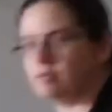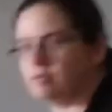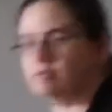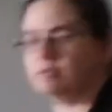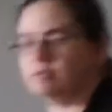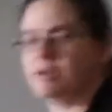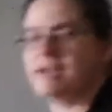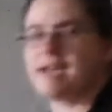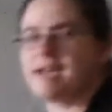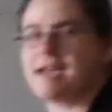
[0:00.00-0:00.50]

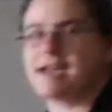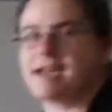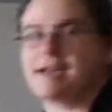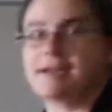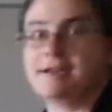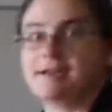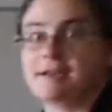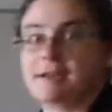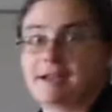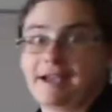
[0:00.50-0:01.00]
3A,
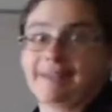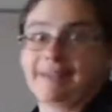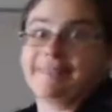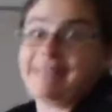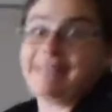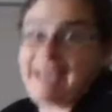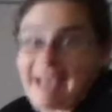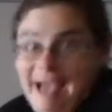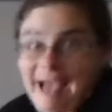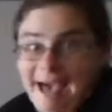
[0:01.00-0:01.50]

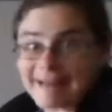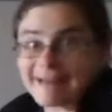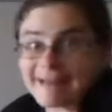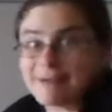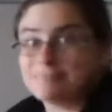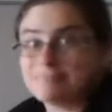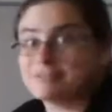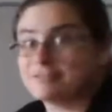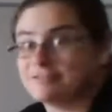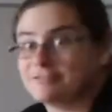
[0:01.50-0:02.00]
and they add
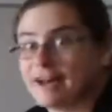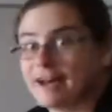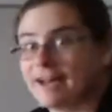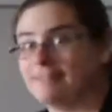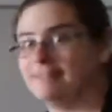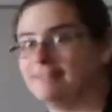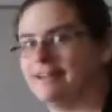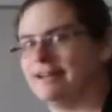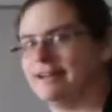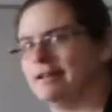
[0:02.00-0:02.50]
up to
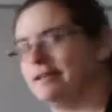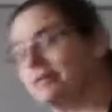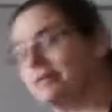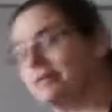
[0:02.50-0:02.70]
5A. So